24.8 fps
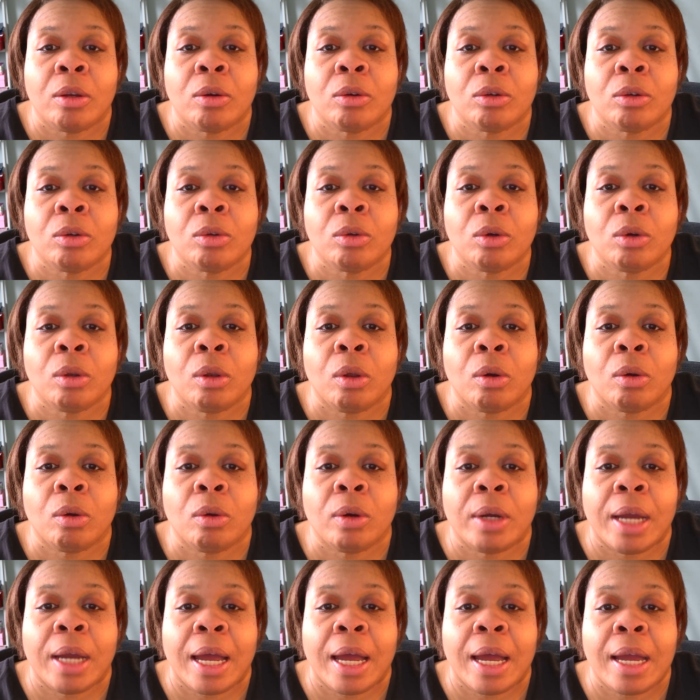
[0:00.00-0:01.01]
on Google Local
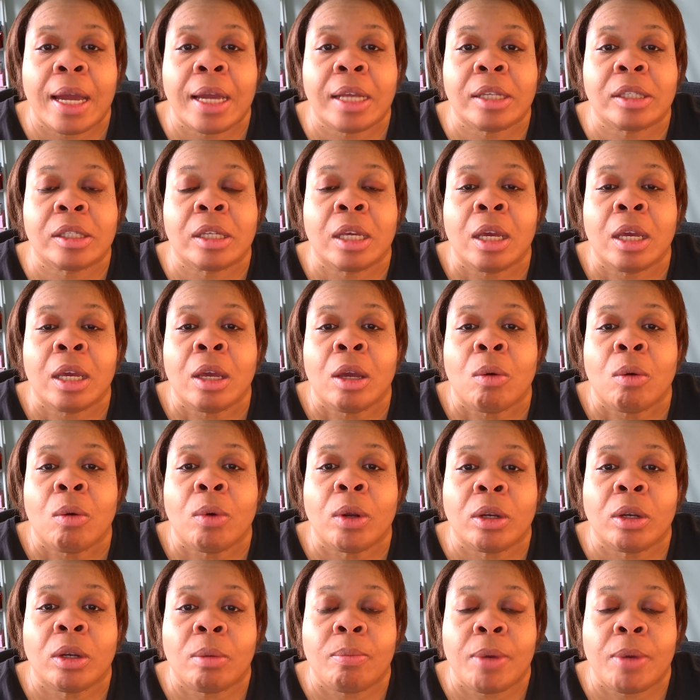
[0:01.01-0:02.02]
Guides,
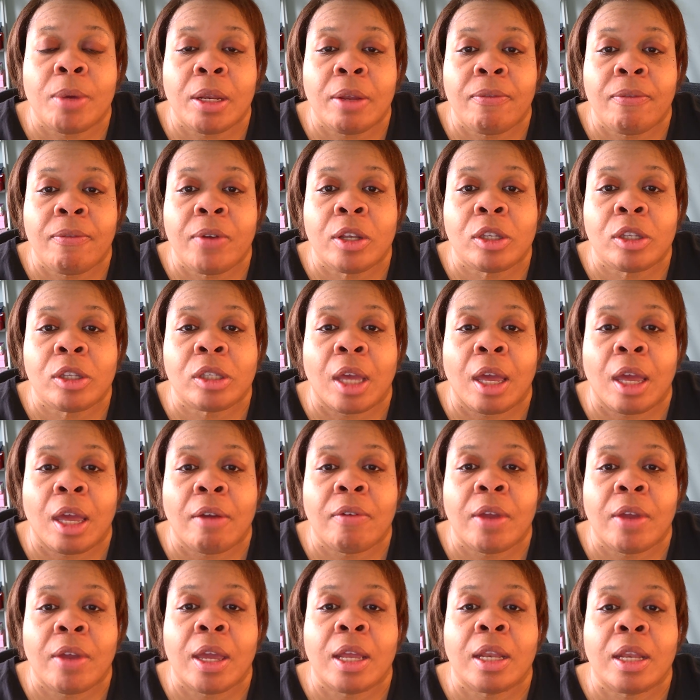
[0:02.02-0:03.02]
what are the benefits
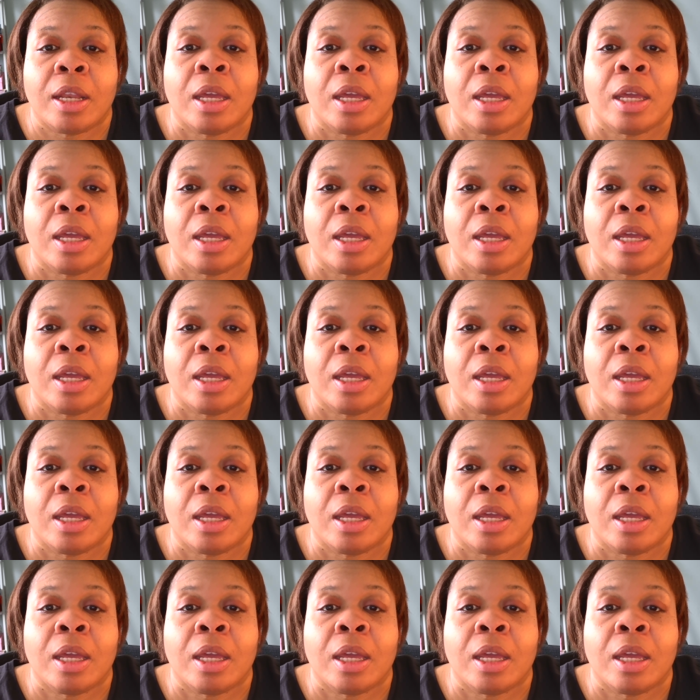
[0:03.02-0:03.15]
of it,